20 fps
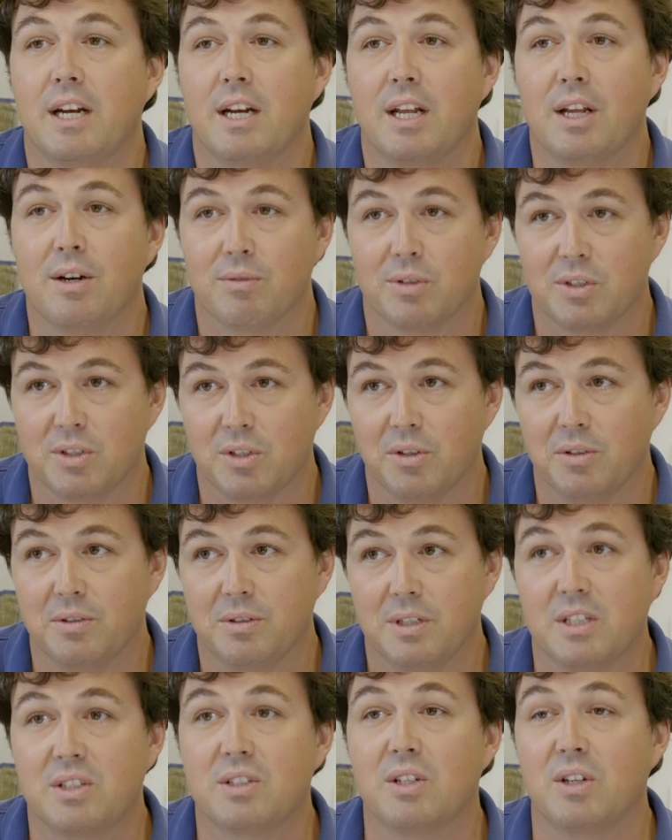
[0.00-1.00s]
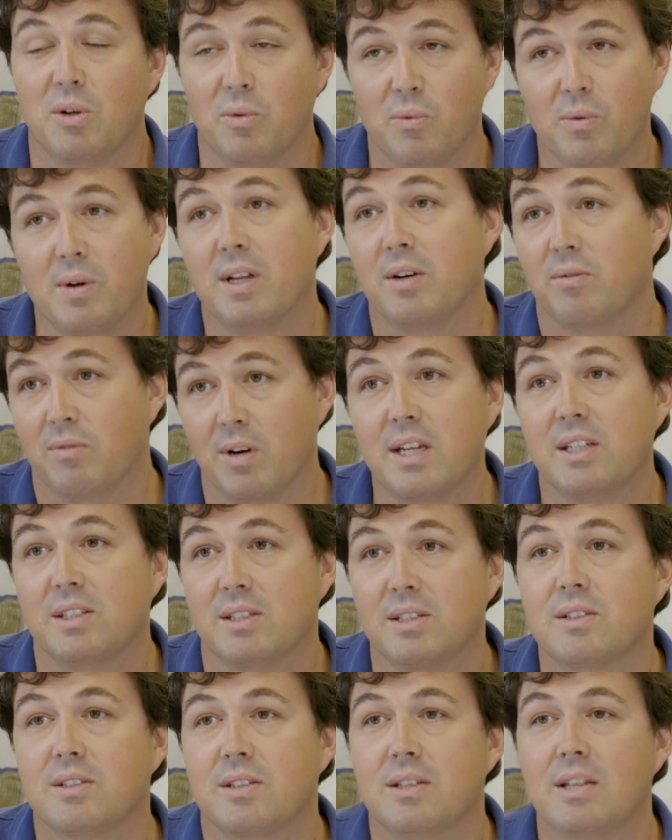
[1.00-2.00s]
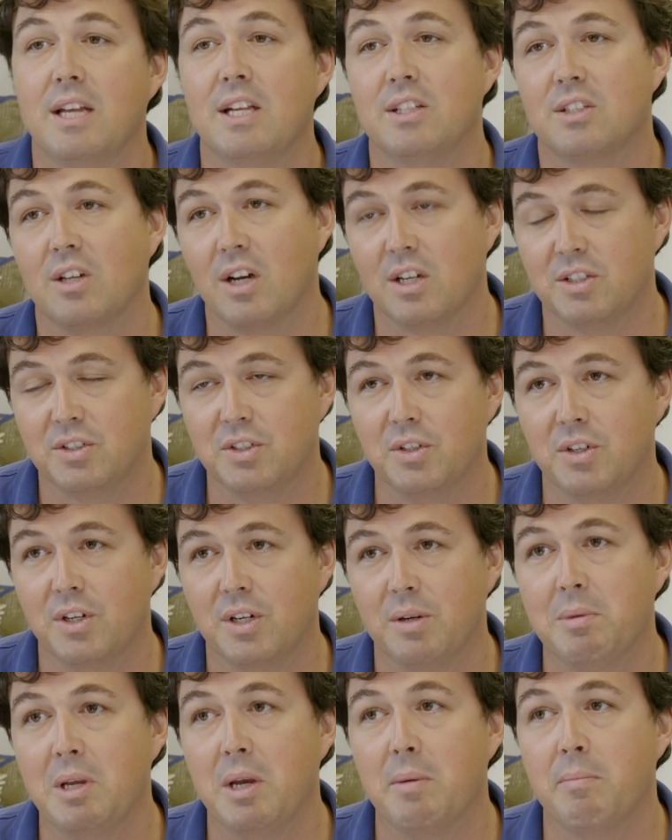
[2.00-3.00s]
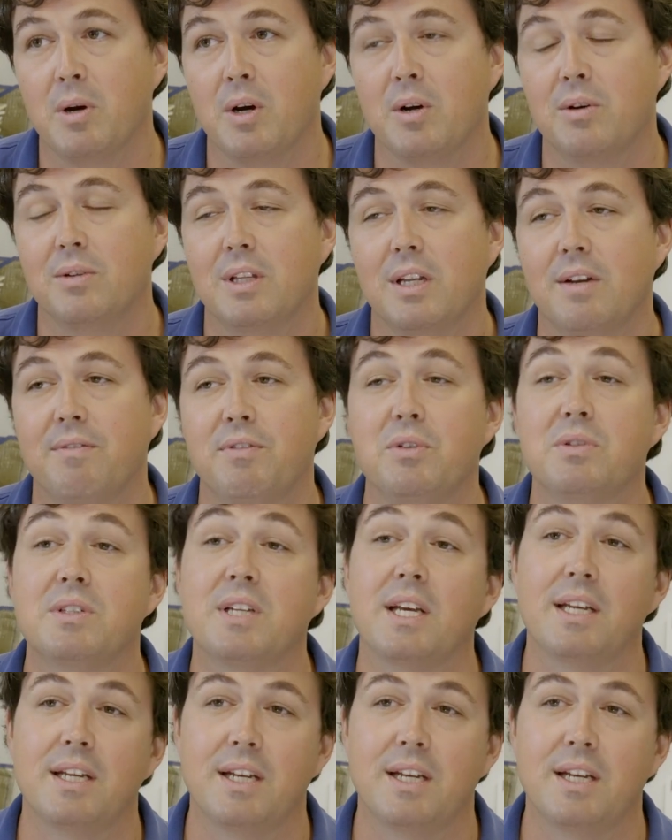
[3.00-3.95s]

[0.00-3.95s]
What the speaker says: an end result that's gonna win races. It's also gonna be a boat that if you take